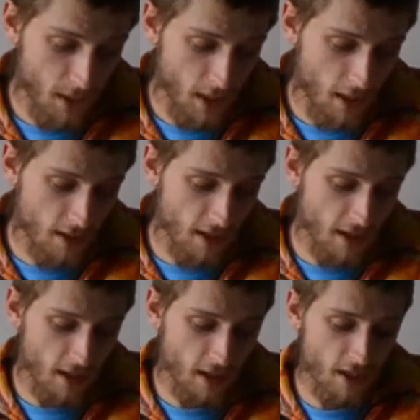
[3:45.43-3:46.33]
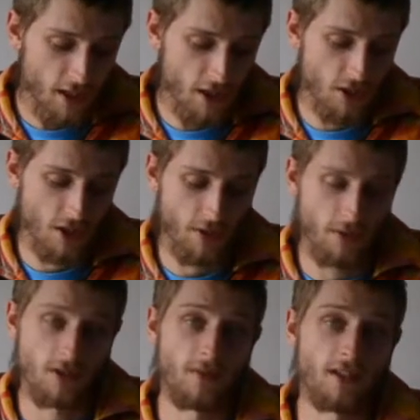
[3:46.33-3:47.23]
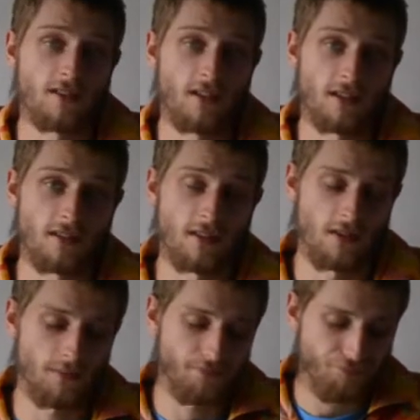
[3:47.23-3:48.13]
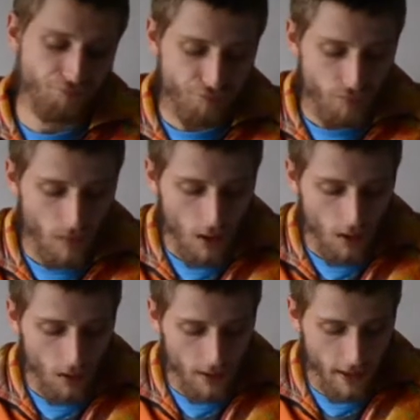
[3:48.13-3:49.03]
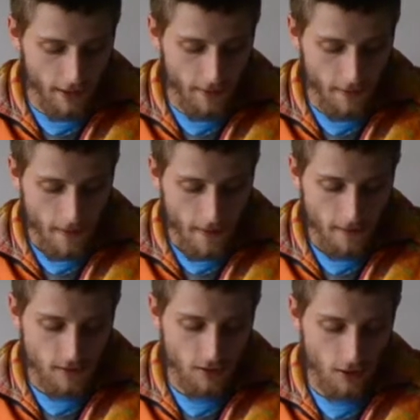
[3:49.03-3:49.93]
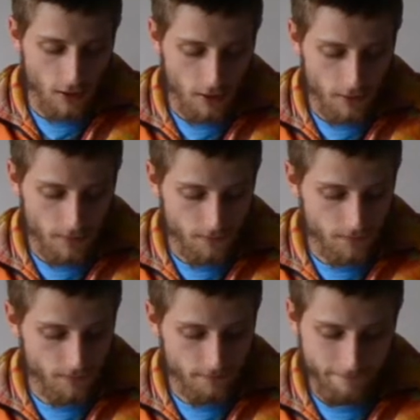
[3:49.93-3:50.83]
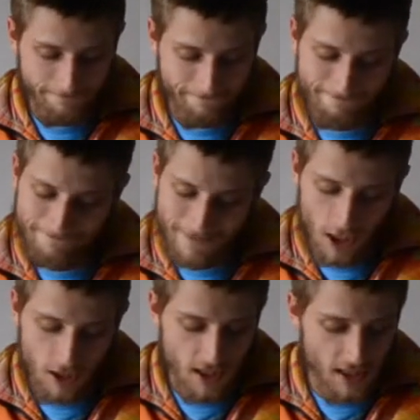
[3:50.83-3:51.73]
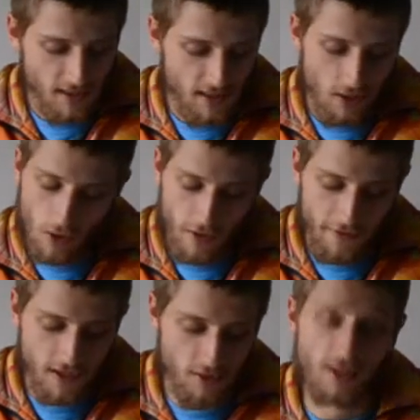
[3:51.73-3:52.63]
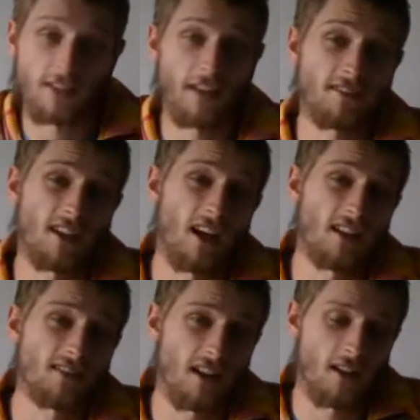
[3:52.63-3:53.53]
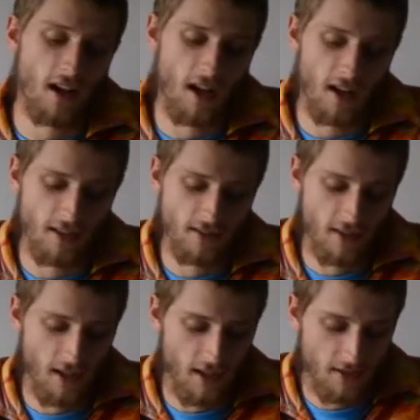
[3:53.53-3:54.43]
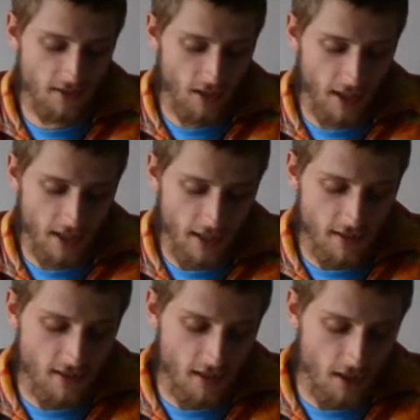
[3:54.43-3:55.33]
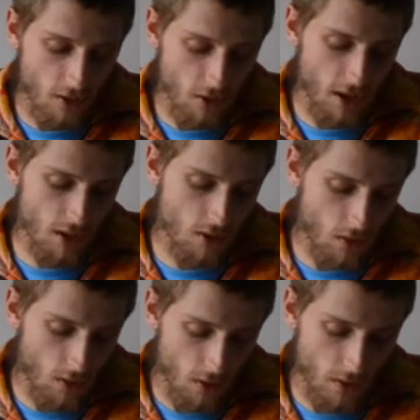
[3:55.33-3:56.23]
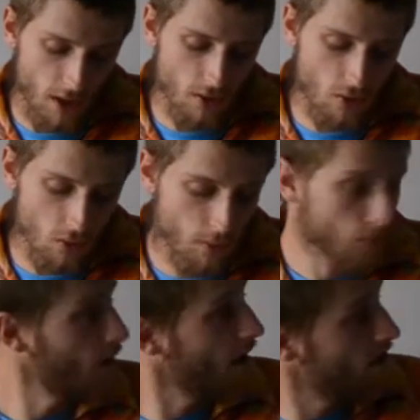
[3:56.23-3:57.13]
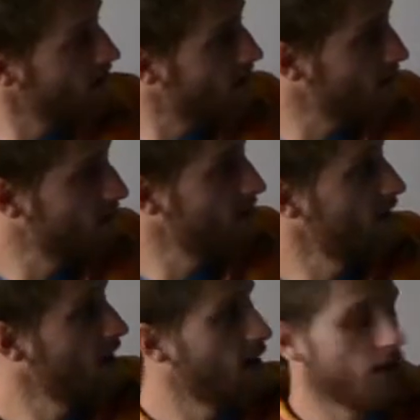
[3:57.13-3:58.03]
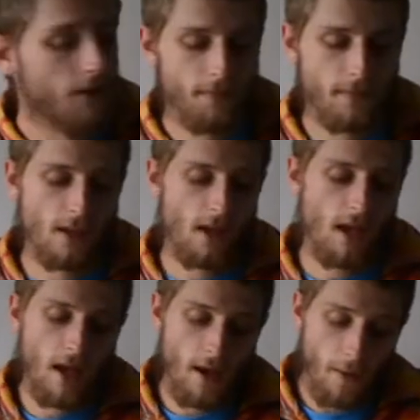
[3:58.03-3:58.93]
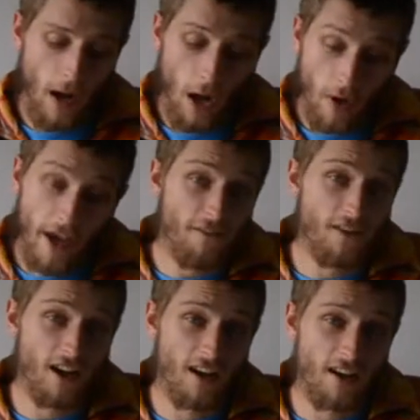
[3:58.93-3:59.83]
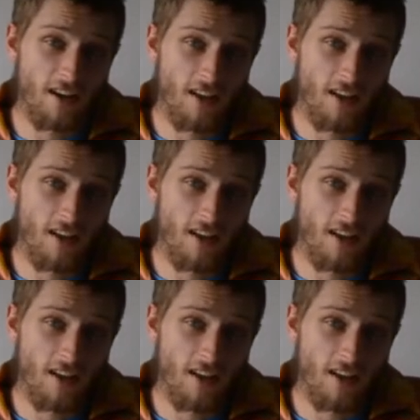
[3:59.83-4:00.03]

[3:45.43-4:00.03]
Itikilishe, which means lizard. Okay, so yeah, you can see all of these ones have silent li's, guys. So like izinyo, idolo, itumbu, as you can see here. However,